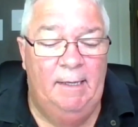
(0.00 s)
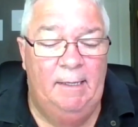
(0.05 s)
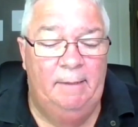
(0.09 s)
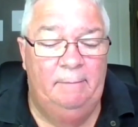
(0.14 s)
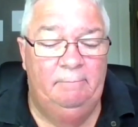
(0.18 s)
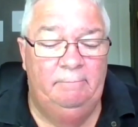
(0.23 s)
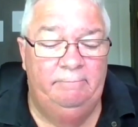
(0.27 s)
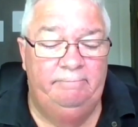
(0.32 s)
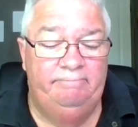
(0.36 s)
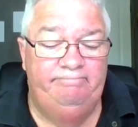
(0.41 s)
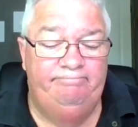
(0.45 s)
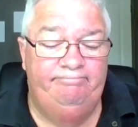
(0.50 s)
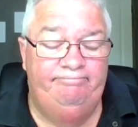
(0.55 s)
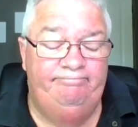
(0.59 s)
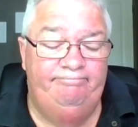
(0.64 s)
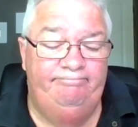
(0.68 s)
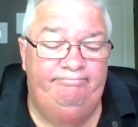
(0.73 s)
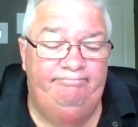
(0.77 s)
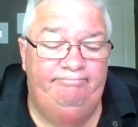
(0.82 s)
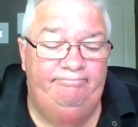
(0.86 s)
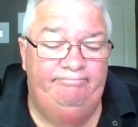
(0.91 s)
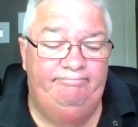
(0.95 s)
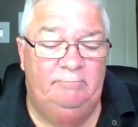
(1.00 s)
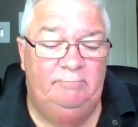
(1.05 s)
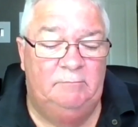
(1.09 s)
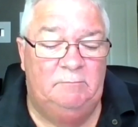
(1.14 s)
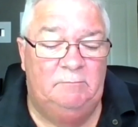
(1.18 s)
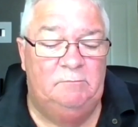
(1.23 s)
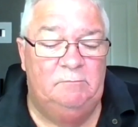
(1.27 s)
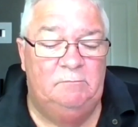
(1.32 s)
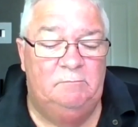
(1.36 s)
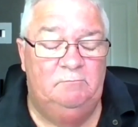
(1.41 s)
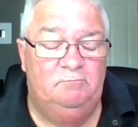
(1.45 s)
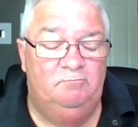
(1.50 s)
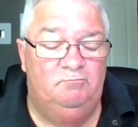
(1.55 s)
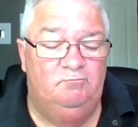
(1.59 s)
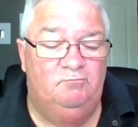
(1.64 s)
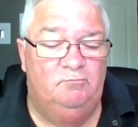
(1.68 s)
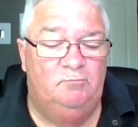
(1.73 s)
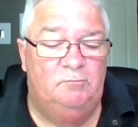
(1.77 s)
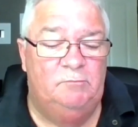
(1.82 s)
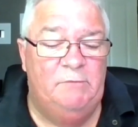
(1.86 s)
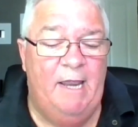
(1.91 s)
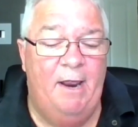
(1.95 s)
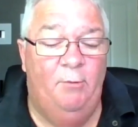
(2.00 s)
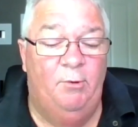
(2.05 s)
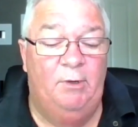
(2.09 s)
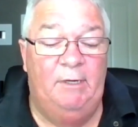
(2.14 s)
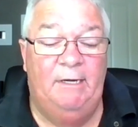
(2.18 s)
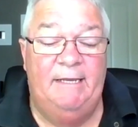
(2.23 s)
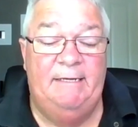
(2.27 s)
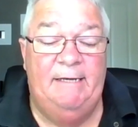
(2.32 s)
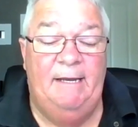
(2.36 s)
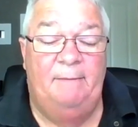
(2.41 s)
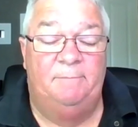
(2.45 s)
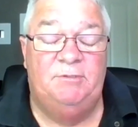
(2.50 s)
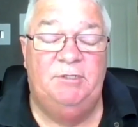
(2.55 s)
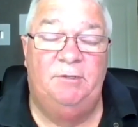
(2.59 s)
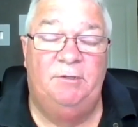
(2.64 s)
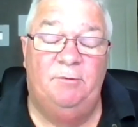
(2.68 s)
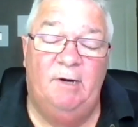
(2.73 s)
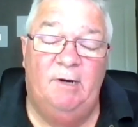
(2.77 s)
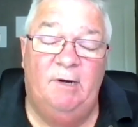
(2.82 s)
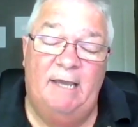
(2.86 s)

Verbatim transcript: Um, now we lead up to the